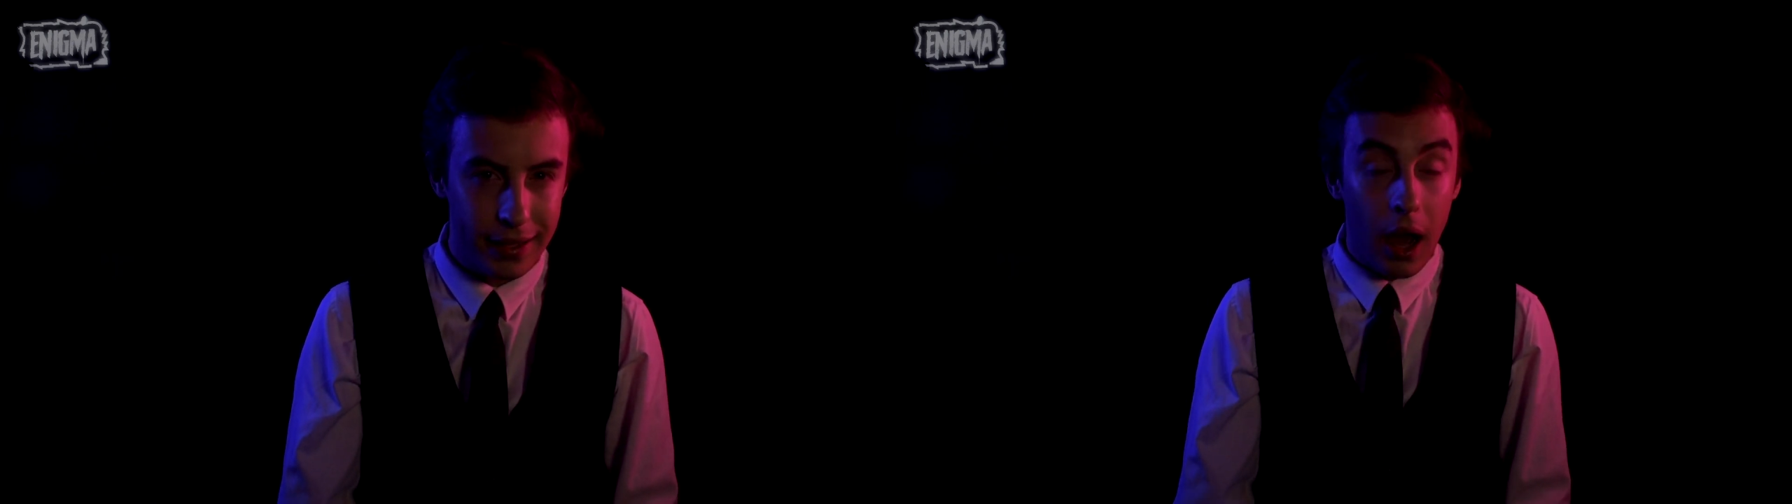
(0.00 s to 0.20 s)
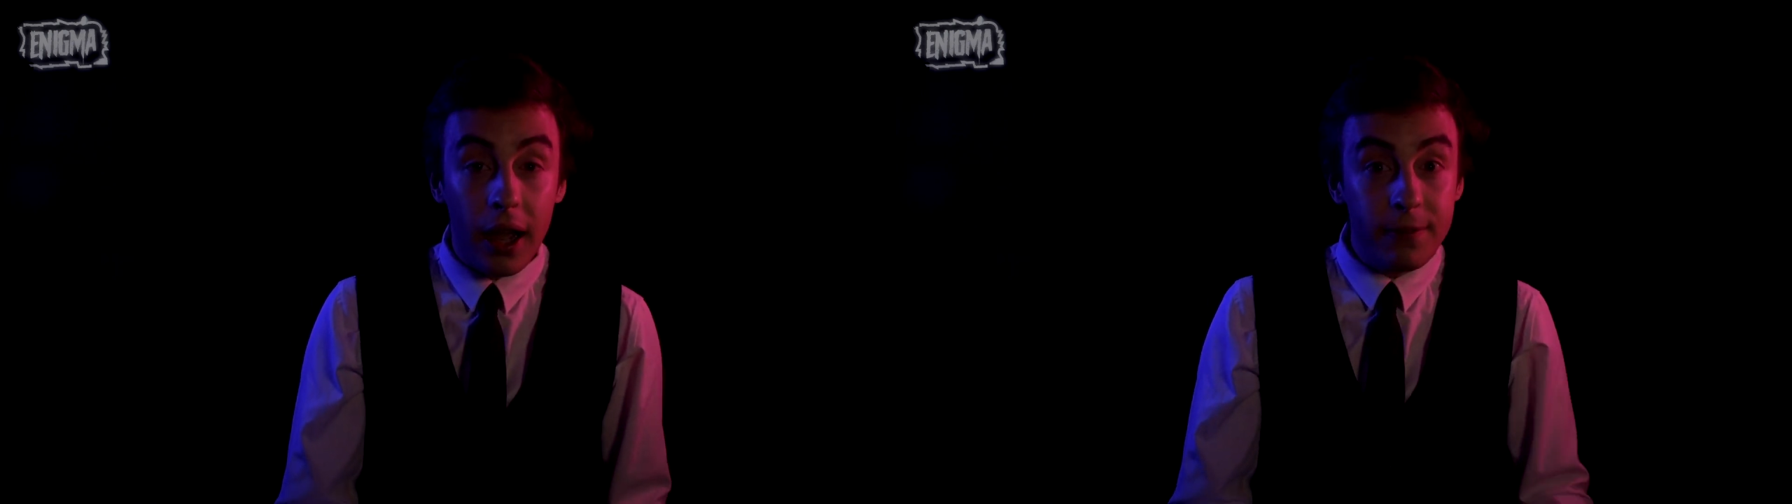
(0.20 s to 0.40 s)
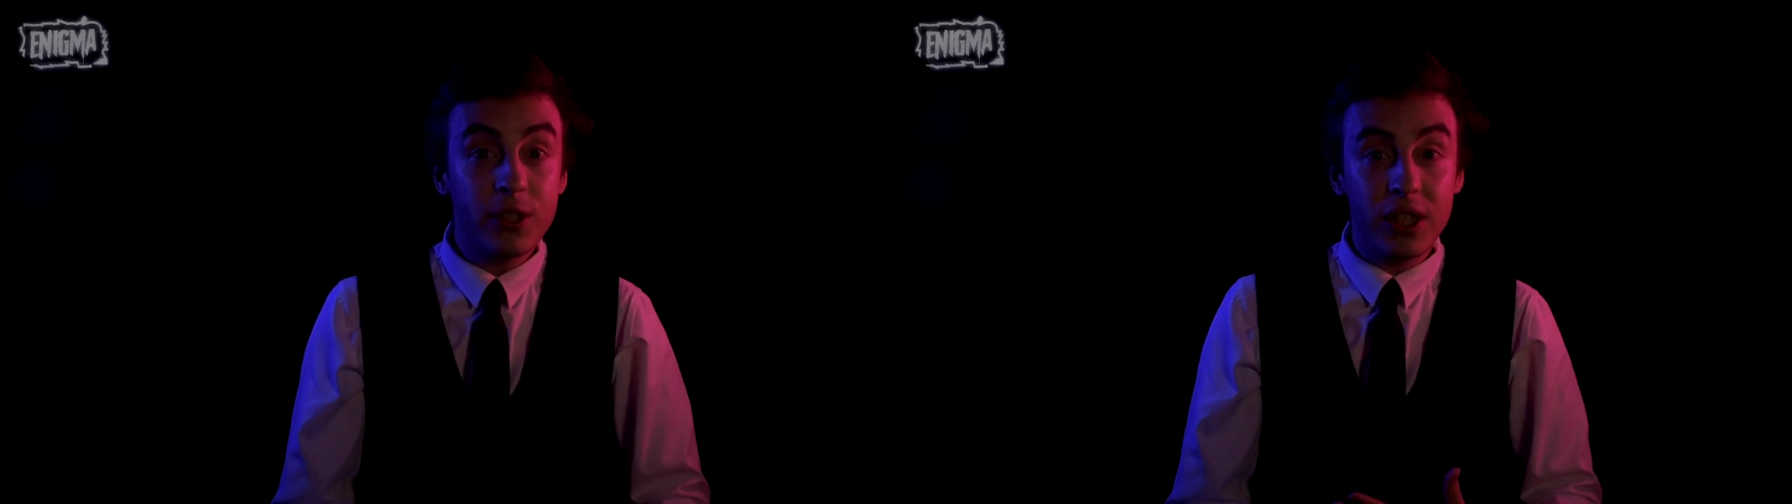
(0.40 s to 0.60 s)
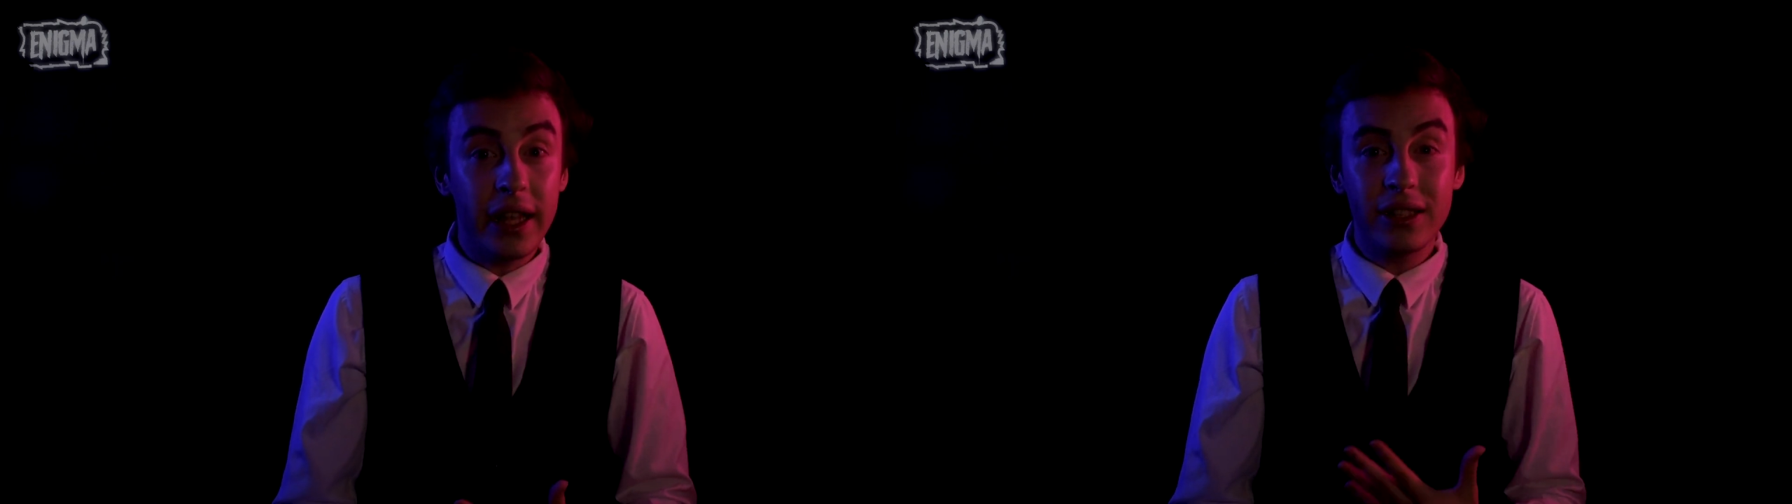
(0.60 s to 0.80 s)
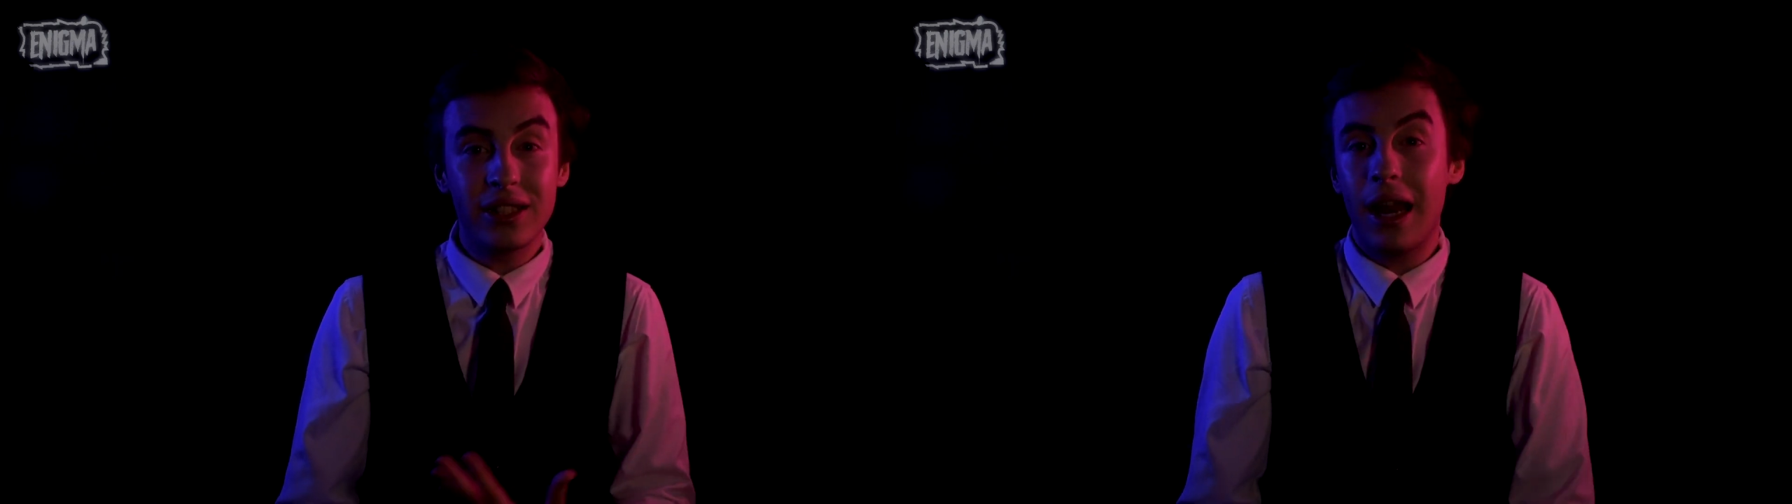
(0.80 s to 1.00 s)
I've
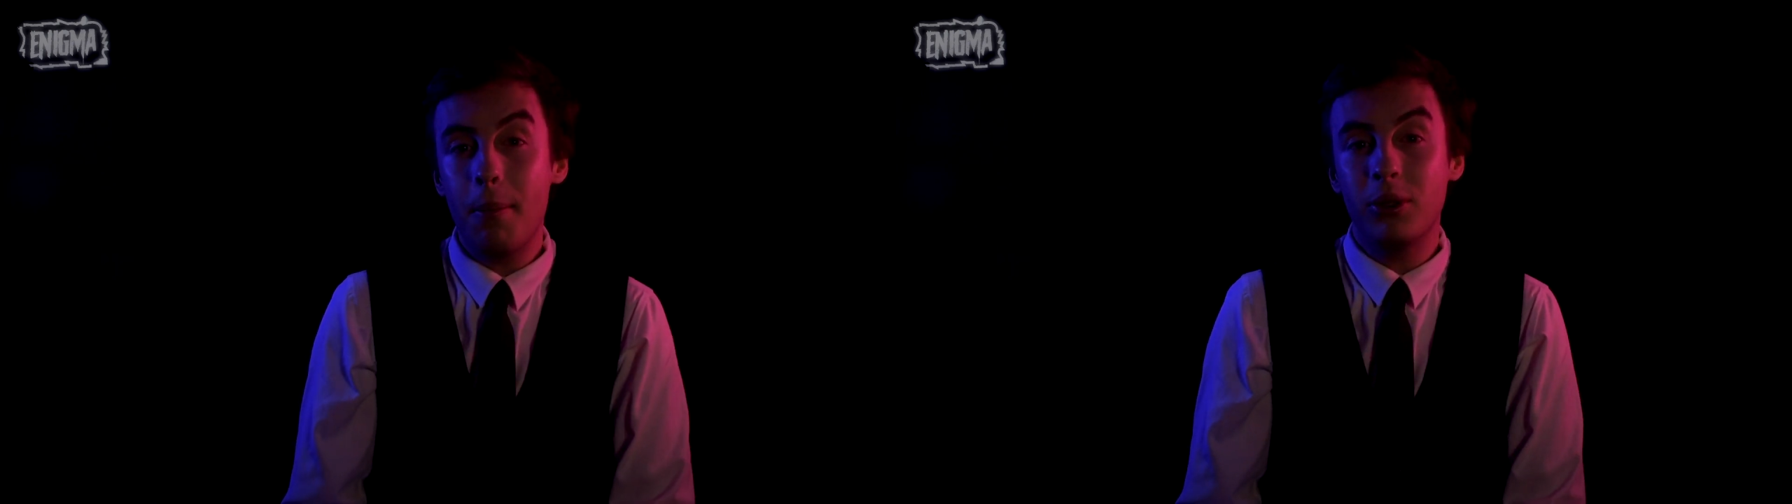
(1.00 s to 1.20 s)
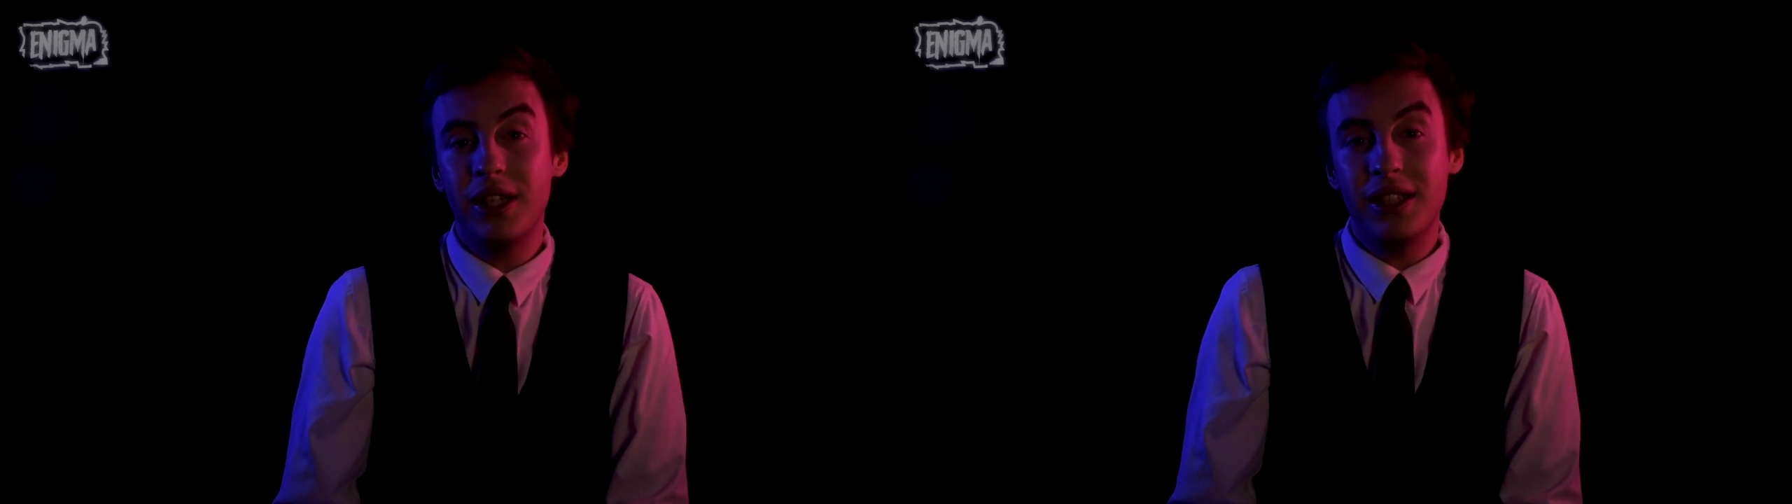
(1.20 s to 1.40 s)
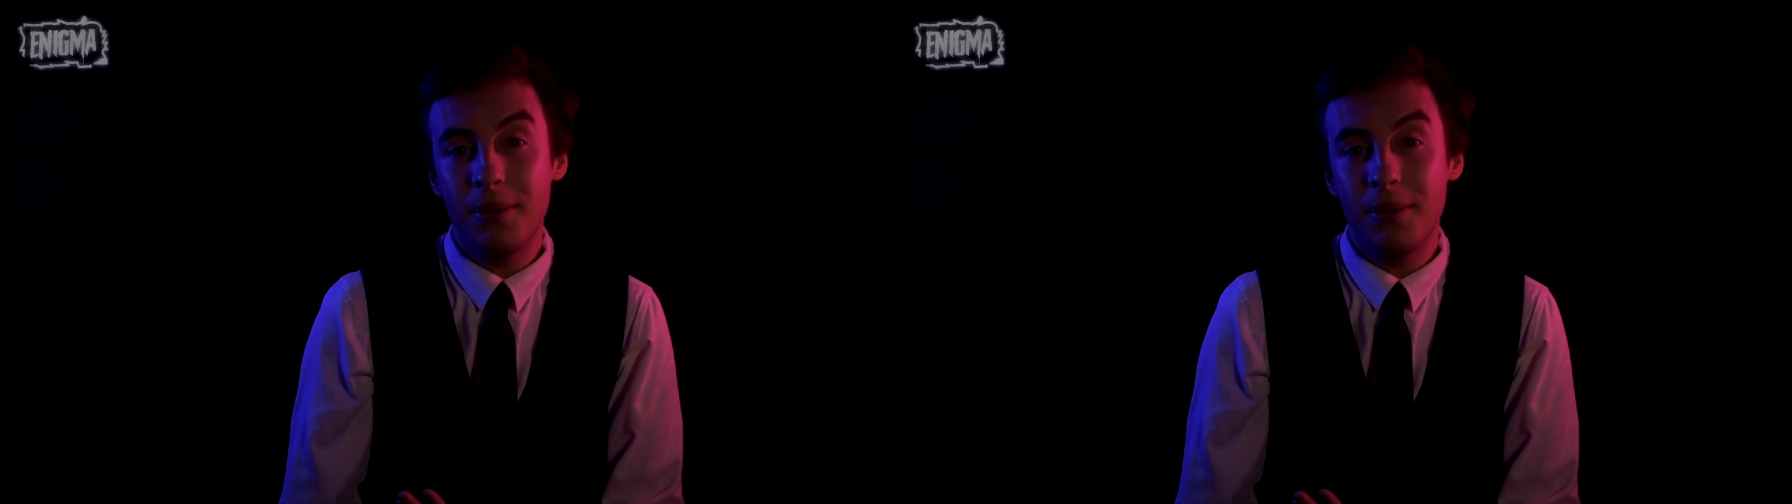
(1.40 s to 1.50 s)
seen celebrities